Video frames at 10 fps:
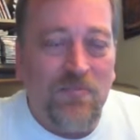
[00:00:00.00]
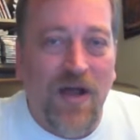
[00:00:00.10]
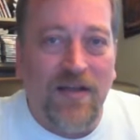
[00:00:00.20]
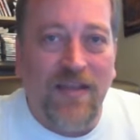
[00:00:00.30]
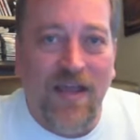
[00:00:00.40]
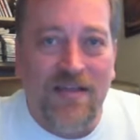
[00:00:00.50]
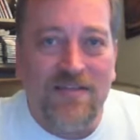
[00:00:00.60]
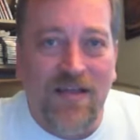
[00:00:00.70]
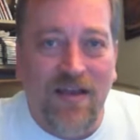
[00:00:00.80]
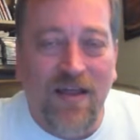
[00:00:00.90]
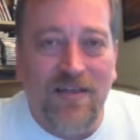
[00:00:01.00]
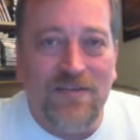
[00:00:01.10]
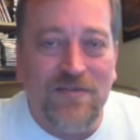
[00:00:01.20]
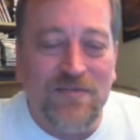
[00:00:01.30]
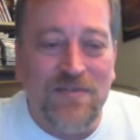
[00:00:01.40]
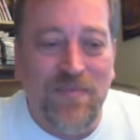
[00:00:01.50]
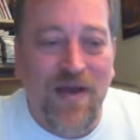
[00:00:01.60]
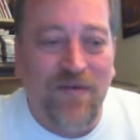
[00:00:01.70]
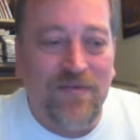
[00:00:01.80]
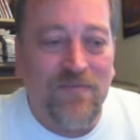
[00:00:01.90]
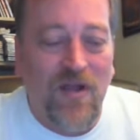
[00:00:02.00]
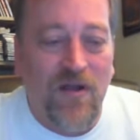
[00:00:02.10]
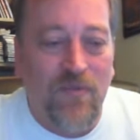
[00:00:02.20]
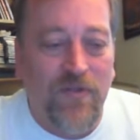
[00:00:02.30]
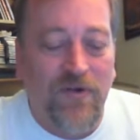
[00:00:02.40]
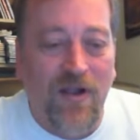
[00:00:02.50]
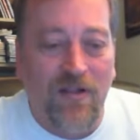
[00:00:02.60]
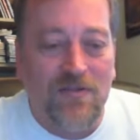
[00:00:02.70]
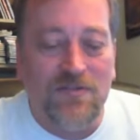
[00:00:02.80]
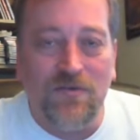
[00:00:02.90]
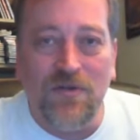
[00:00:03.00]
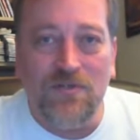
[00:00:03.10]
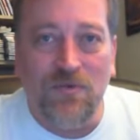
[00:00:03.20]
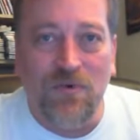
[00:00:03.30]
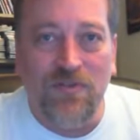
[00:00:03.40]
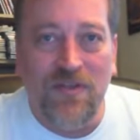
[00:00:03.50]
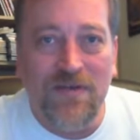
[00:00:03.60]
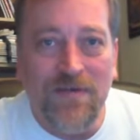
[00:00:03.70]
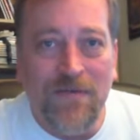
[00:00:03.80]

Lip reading: podcast on iTunes about whether college degrees were worth it,